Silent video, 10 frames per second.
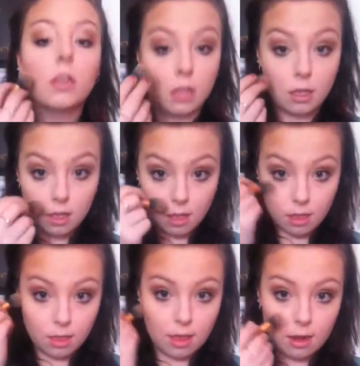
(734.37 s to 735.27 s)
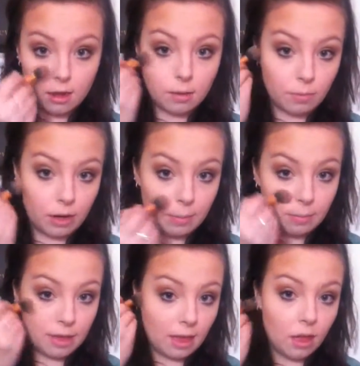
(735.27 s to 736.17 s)
and then you can bring a bit
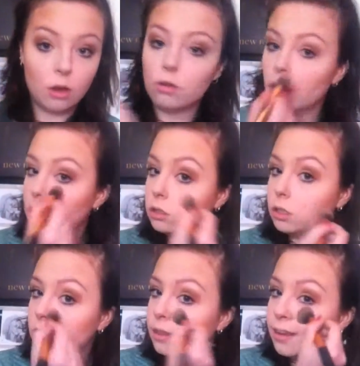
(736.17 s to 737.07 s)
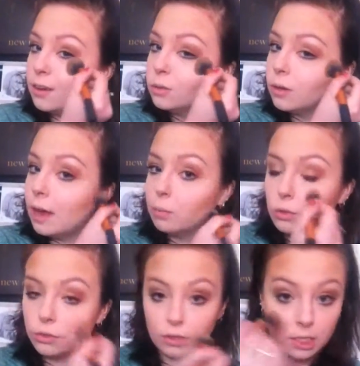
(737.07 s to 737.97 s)
across the actual apples of your
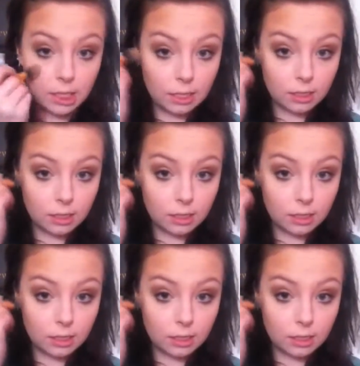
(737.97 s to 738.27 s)
cheeks.